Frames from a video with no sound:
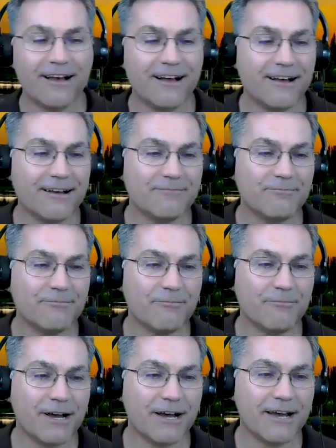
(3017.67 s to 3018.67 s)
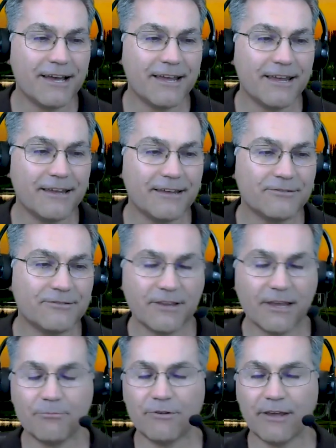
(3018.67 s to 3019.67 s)
my
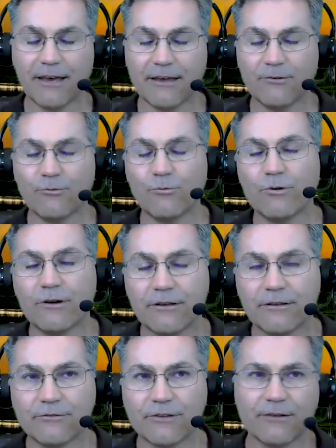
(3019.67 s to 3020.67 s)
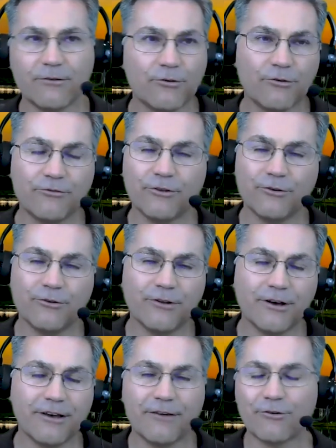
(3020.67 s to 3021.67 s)
stepdad was, I don't know if you
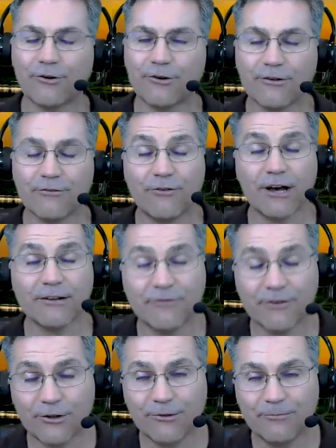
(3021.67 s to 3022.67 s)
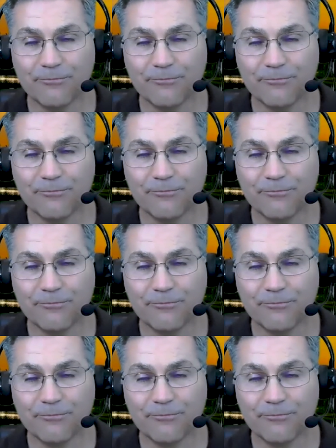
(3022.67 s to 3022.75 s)
ever heard of vaudeville,